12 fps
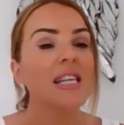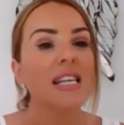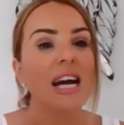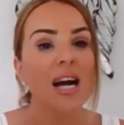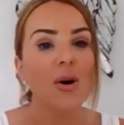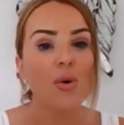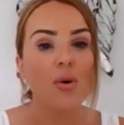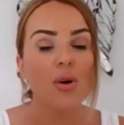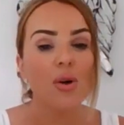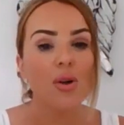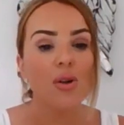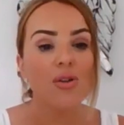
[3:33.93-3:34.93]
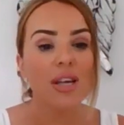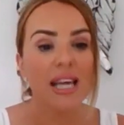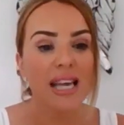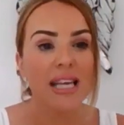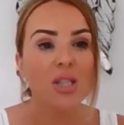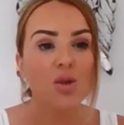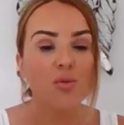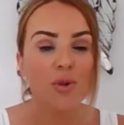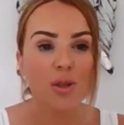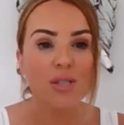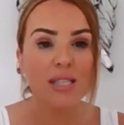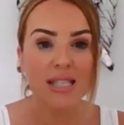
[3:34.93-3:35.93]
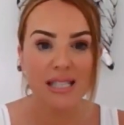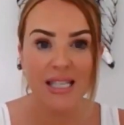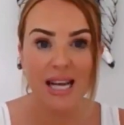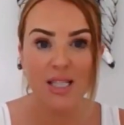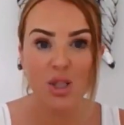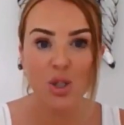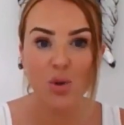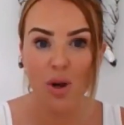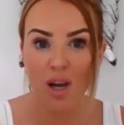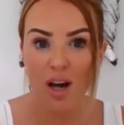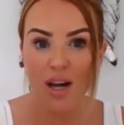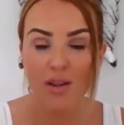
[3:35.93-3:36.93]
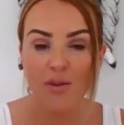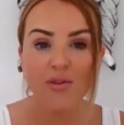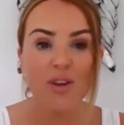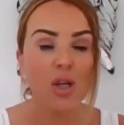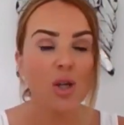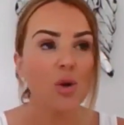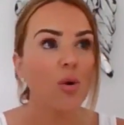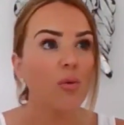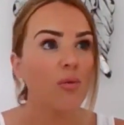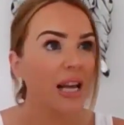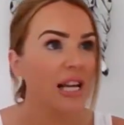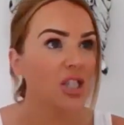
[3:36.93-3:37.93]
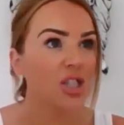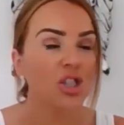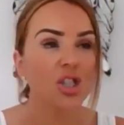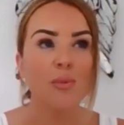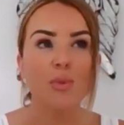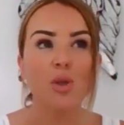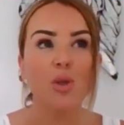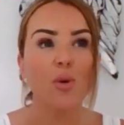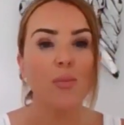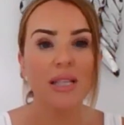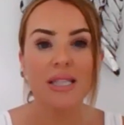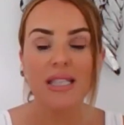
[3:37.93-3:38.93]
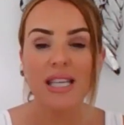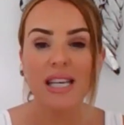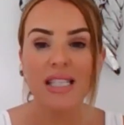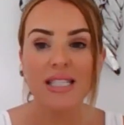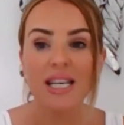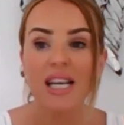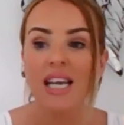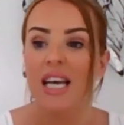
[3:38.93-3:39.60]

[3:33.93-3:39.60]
Now, the key to real success in your life, in your relationships, in your business,